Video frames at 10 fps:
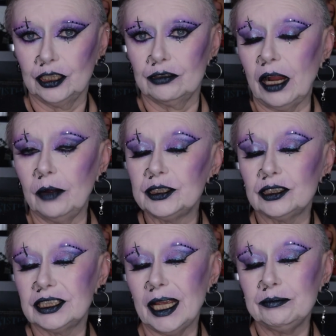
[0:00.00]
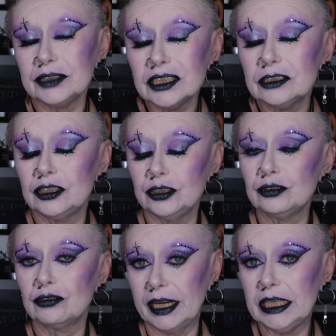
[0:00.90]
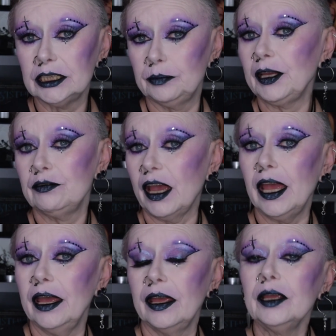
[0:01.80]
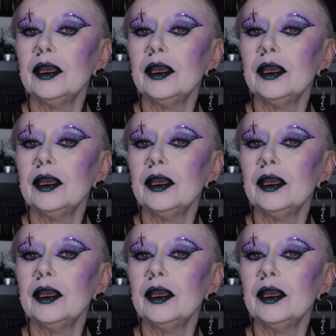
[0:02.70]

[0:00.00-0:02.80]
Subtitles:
I was tempted to do green, to be fair,